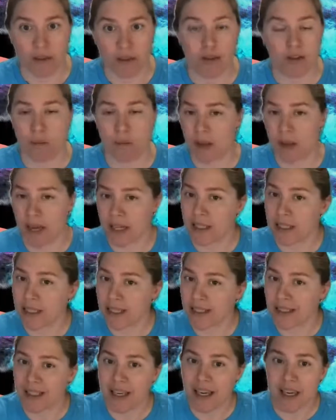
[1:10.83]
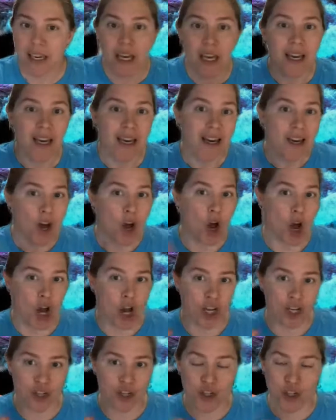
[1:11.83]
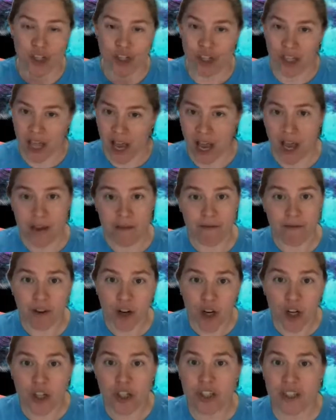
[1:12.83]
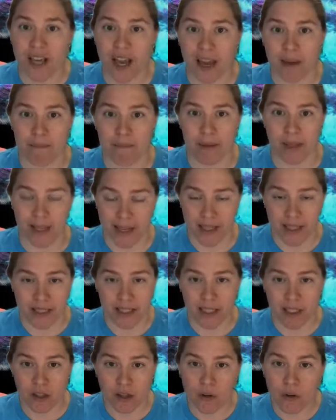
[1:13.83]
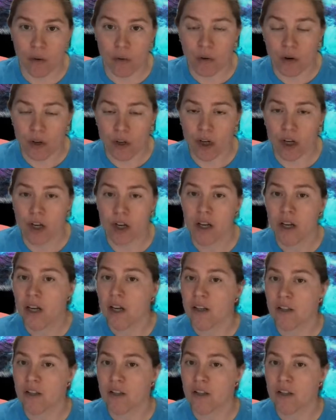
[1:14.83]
So basically on July 1st, I'm placing the order.